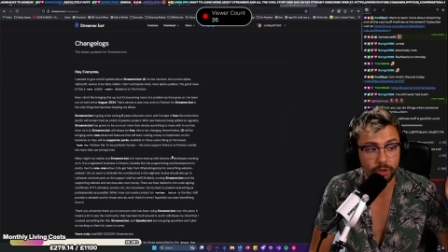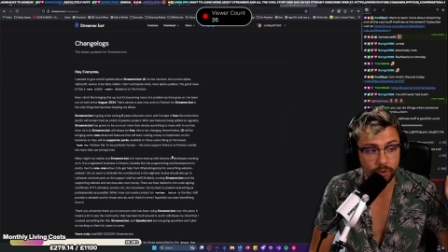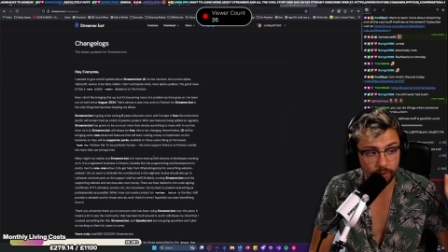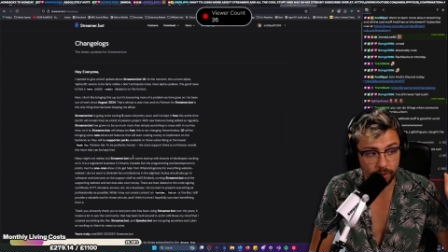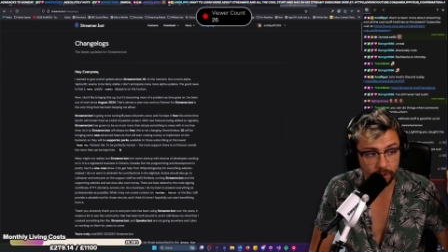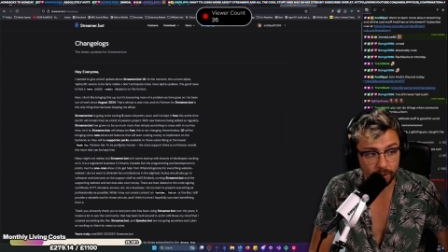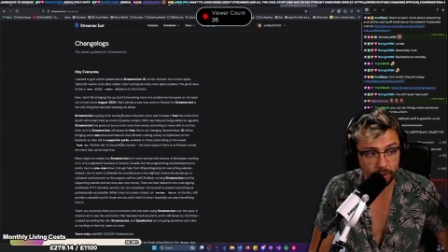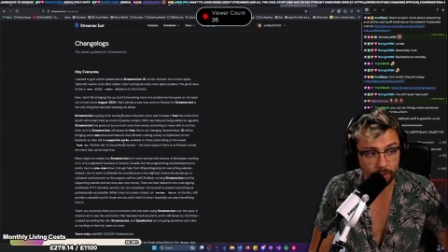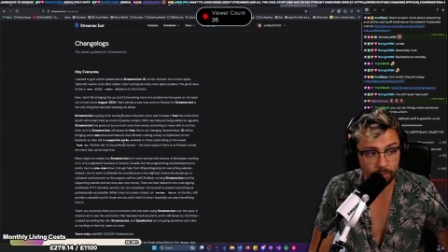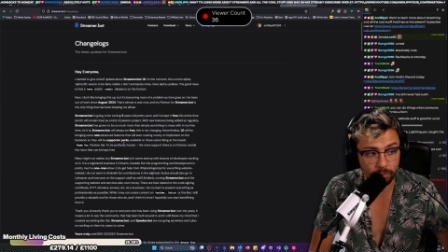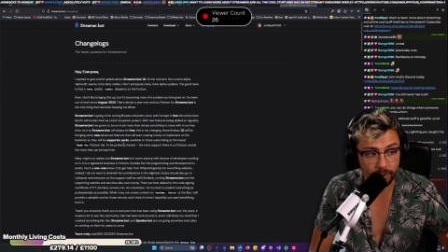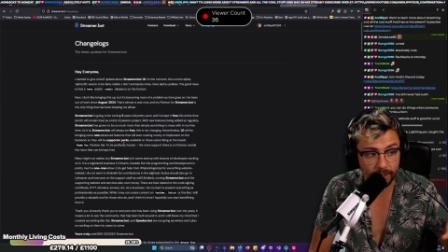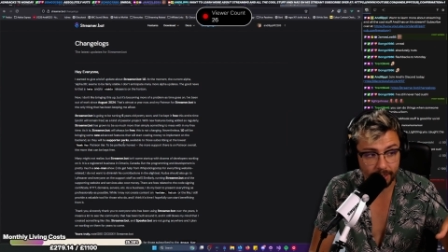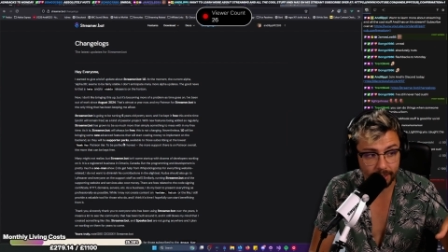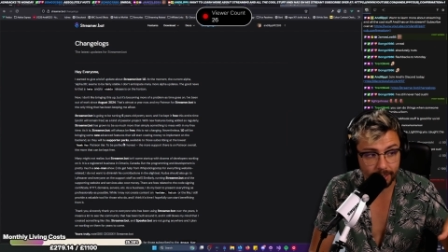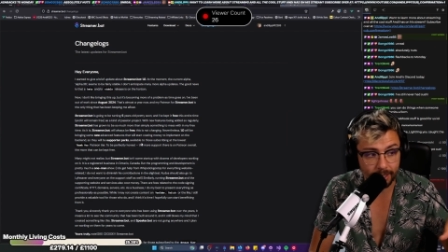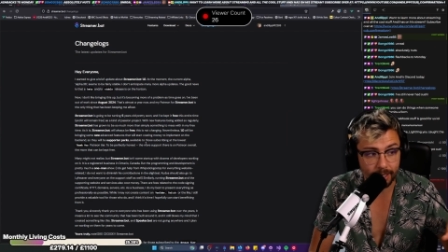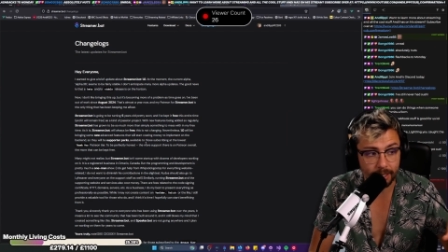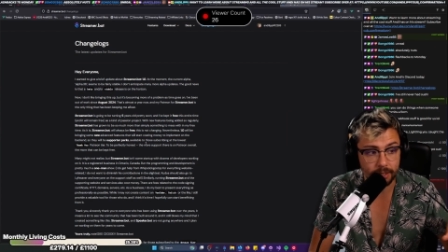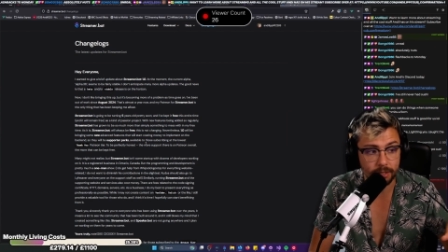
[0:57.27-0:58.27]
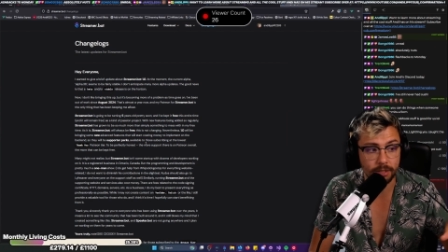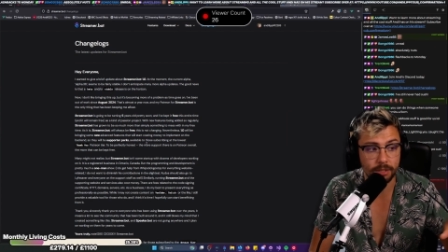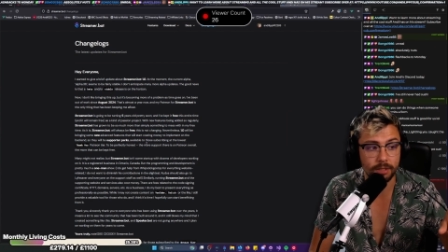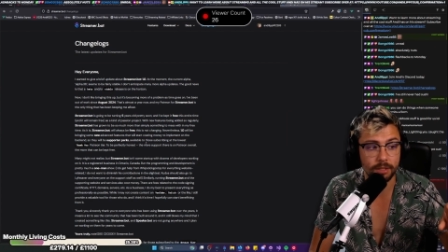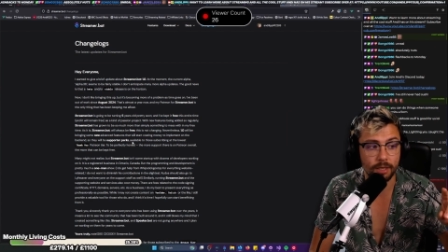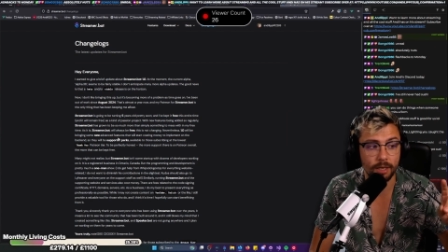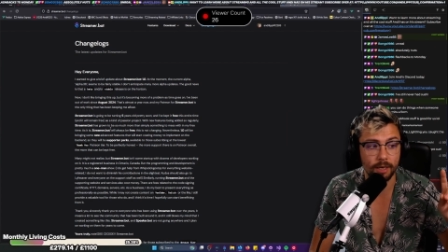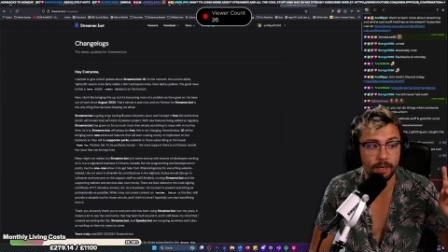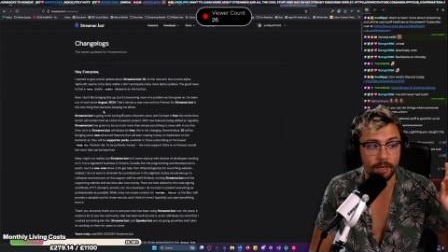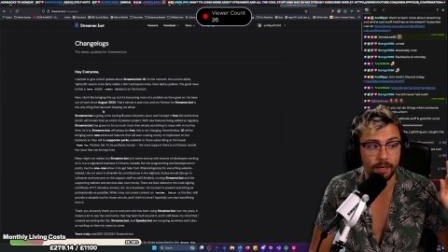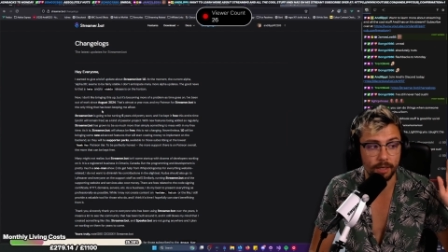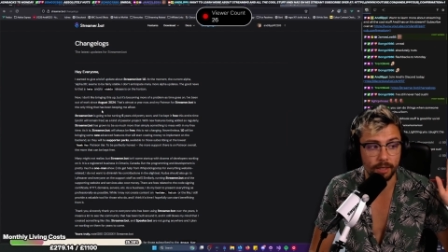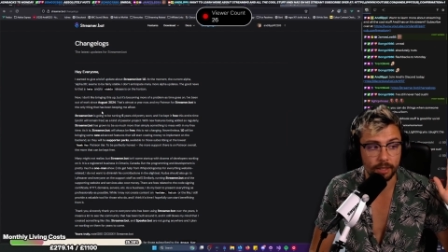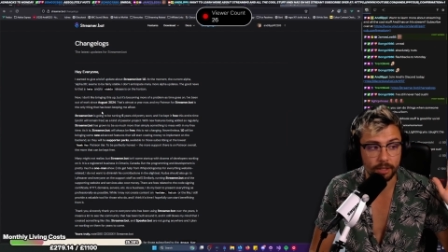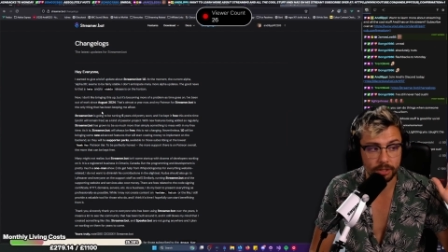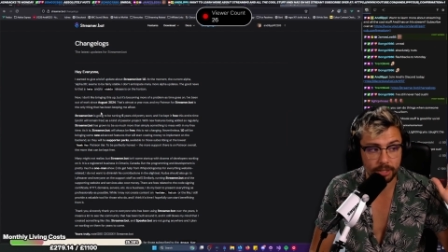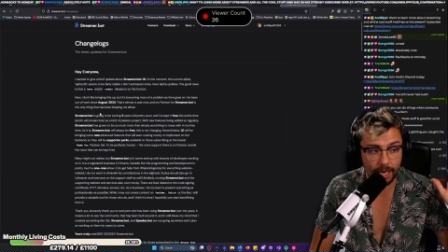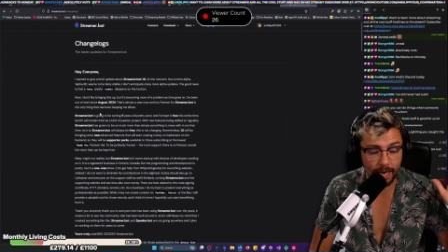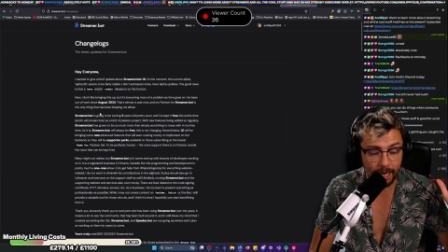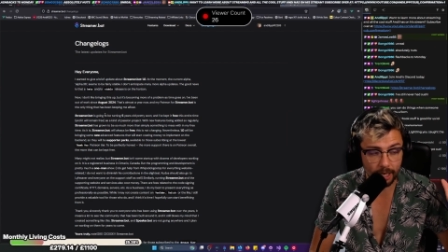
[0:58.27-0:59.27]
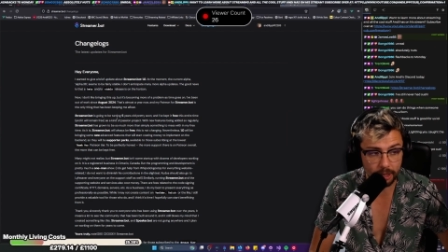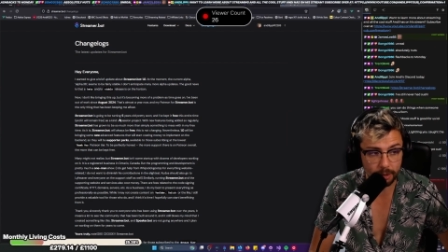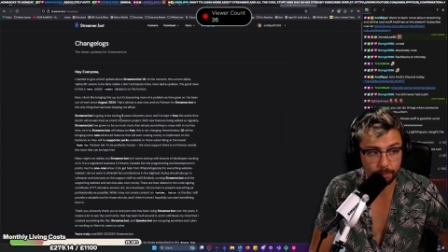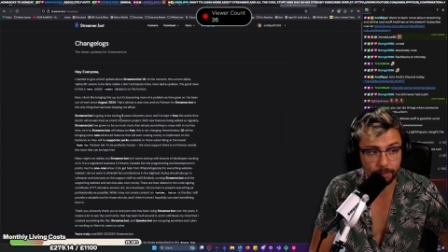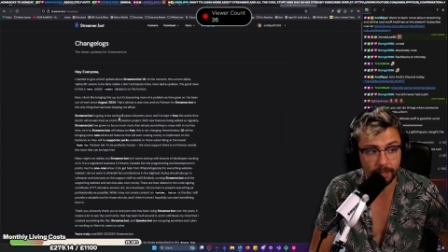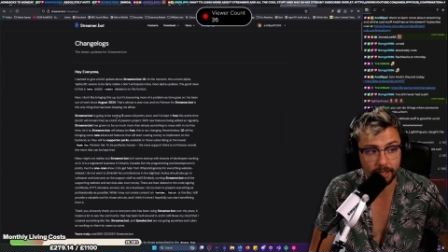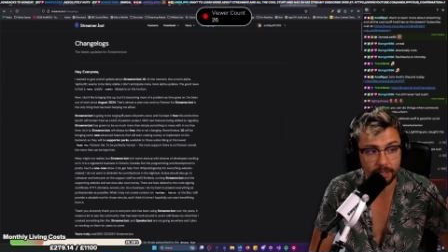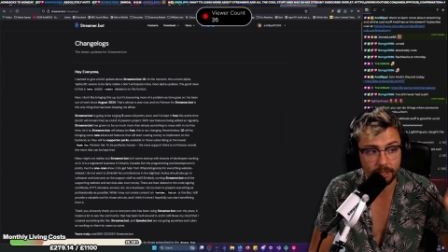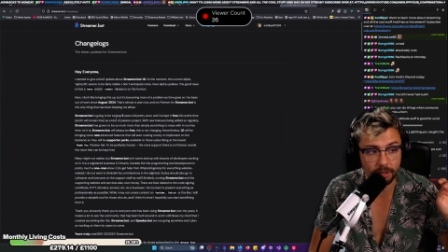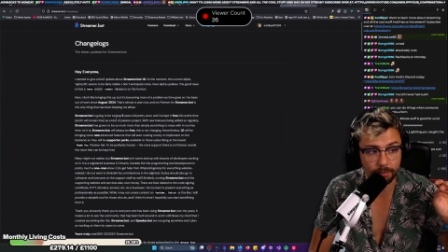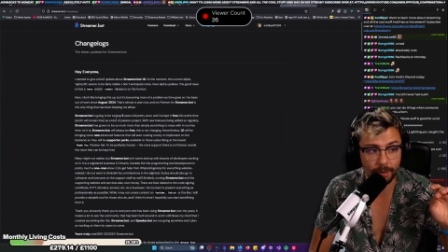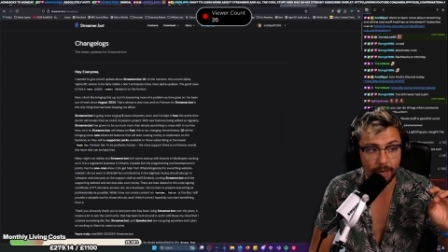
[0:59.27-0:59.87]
sure you do read this because it explains